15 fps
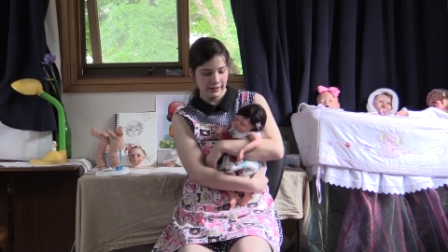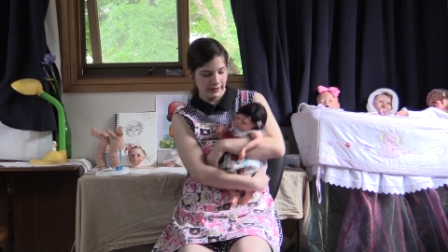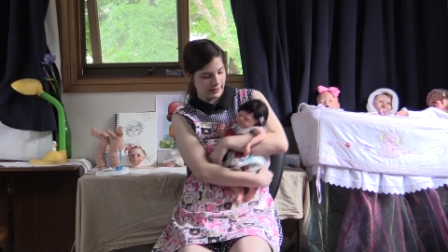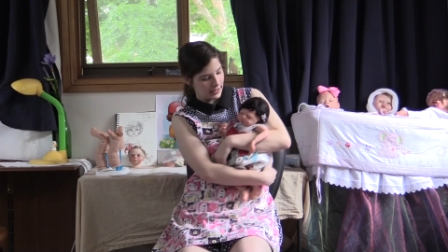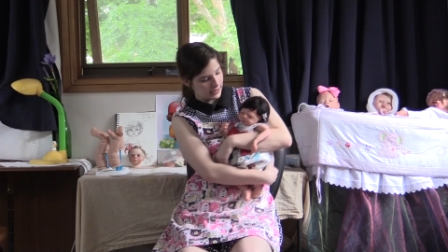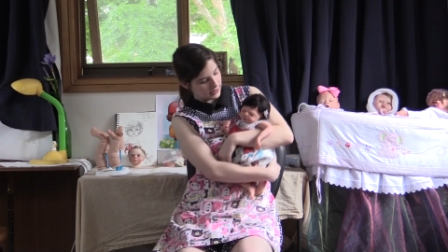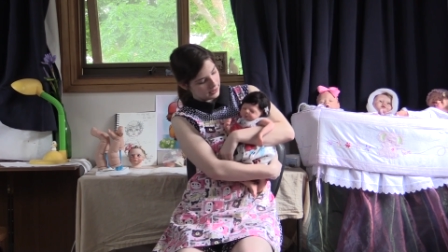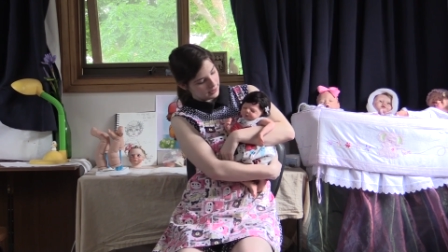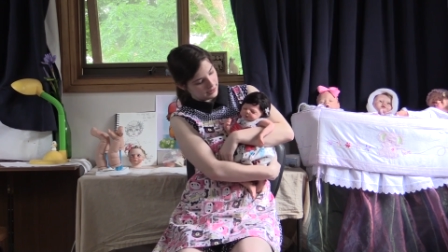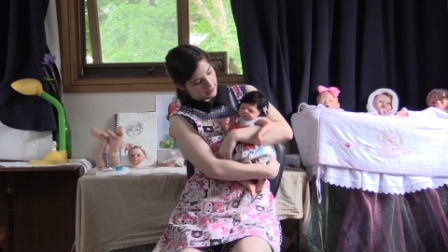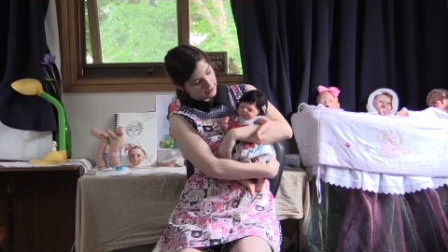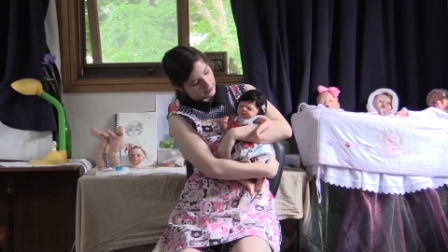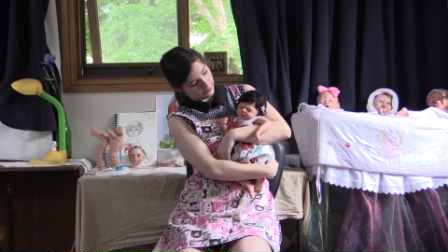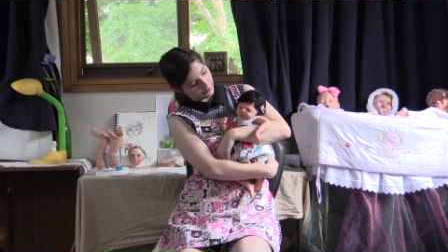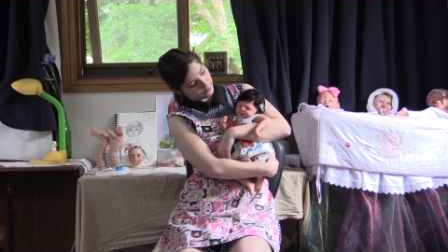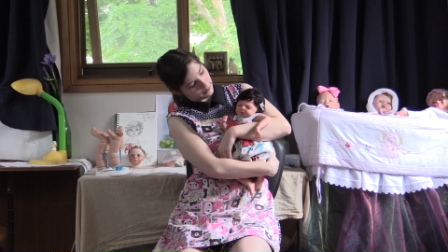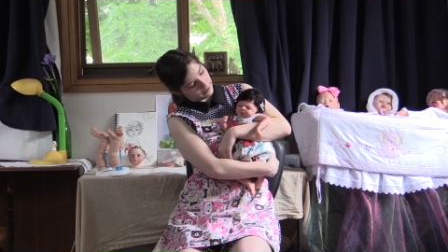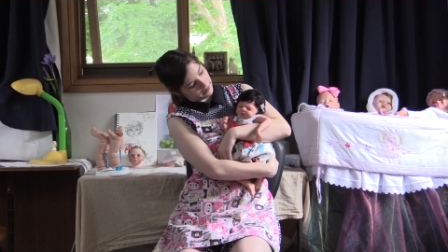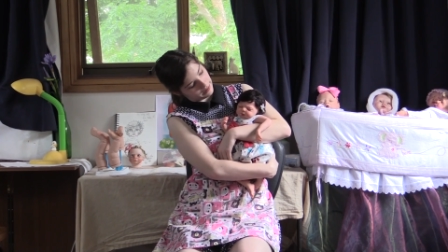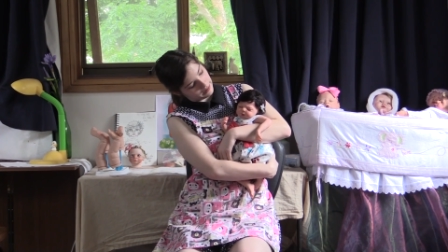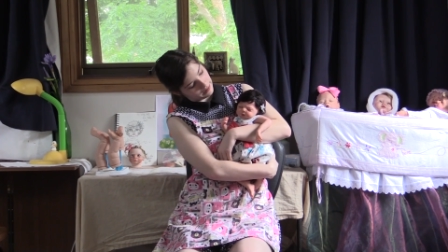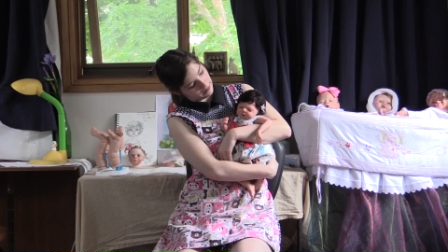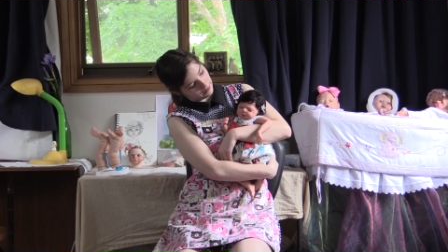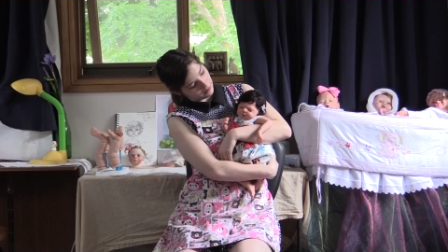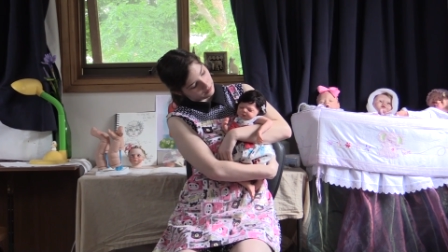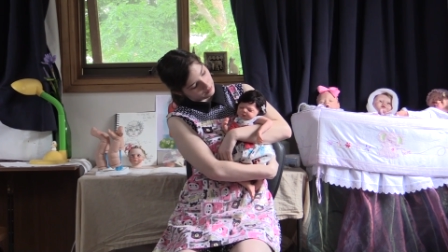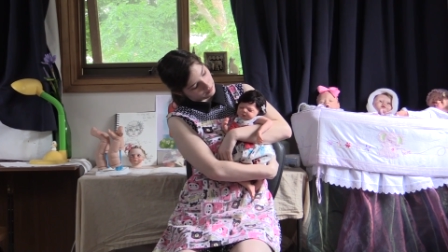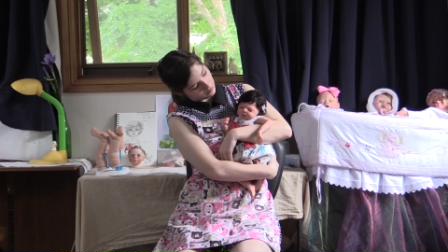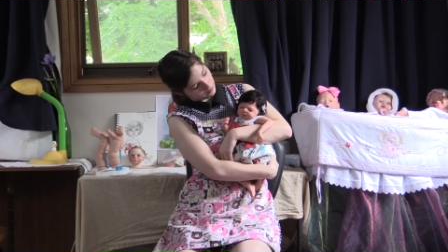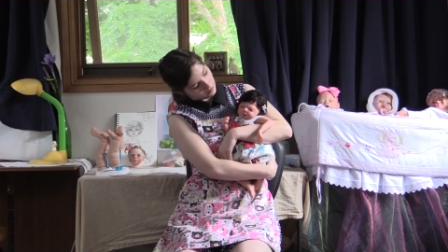It was actually this little one here